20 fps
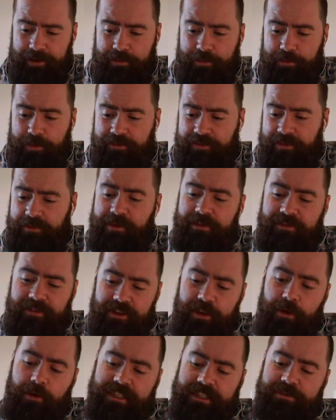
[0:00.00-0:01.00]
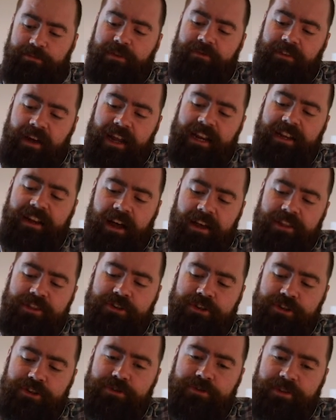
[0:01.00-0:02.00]
we've kind of gone
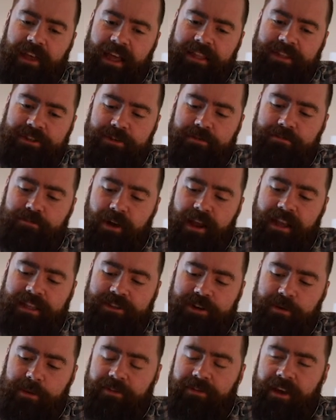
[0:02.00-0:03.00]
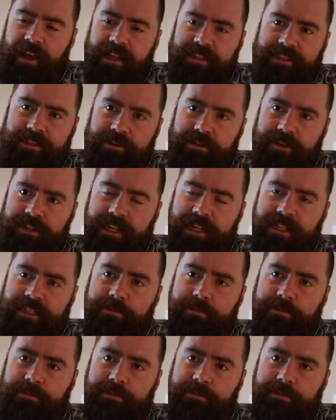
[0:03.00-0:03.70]
through that sort of brainstorming phase, but